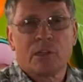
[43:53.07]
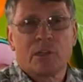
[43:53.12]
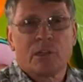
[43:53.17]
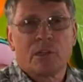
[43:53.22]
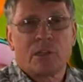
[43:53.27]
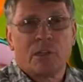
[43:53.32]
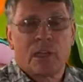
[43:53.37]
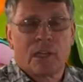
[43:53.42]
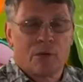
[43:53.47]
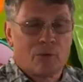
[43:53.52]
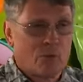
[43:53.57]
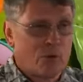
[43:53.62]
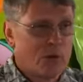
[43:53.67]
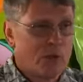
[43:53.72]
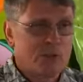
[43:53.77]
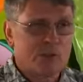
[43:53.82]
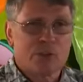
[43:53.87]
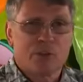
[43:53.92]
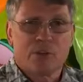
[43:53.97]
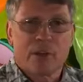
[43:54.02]
It
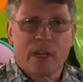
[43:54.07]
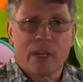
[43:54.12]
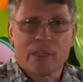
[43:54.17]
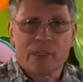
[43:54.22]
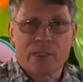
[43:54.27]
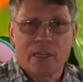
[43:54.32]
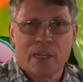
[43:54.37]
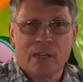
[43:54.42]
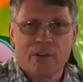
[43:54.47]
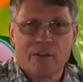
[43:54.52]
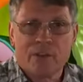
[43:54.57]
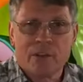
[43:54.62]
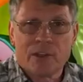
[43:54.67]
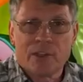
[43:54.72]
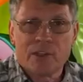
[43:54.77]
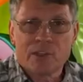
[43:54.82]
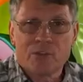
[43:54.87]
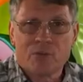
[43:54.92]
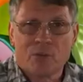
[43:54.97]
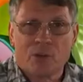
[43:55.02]
works great to live in
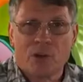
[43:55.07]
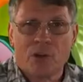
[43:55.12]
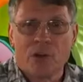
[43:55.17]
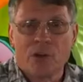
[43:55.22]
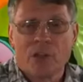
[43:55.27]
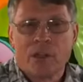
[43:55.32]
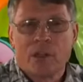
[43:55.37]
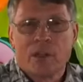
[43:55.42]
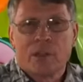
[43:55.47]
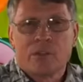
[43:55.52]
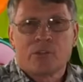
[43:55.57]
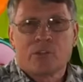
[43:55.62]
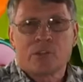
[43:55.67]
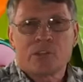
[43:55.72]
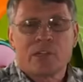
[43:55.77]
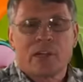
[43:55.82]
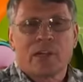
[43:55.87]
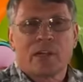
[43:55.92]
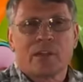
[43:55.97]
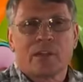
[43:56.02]
this world. Just
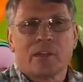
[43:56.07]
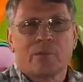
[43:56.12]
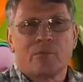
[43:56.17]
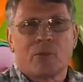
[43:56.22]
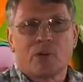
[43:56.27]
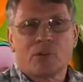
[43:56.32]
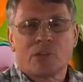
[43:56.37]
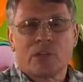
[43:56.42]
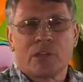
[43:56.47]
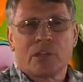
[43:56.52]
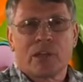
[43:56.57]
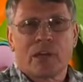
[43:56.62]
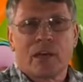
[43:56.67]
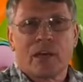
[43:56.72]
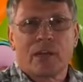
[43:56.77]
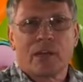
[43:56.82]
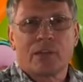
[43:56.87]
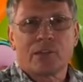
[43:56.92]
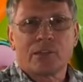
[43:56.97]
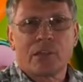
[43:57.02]
like most of the
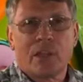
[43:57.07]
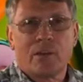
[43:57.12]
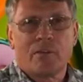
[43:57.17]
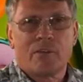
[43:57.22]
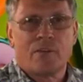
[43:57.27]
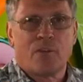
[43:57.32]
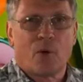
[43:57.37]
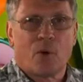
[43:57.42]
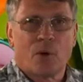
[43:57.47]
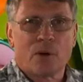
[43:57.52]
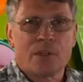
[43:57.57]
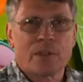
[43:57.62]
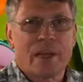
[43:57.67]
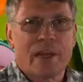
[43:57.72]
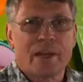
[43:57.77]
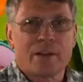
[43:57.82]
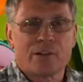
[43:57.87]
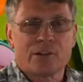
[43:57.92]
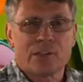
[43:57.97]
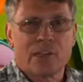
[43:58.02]
Hondas have 4
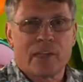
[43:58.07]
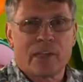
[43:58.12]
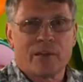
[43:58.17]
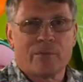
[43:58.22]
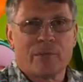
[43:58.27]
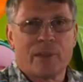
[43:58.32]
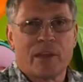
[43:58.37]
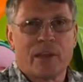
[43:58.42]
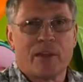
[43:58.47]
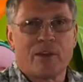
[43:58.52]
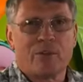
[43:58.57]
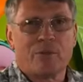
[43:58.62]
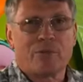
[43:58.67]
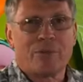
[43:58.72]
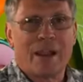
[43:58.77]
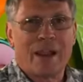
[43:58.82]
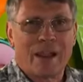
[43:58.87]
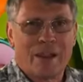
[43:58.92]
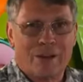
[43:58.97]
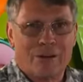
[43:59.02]
tires on them that are
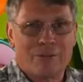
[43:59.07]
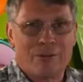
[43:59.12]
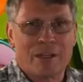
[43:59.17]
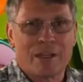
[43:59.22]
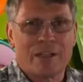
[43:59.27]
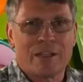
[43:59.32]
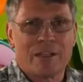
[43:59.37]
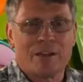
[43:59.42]
round and they're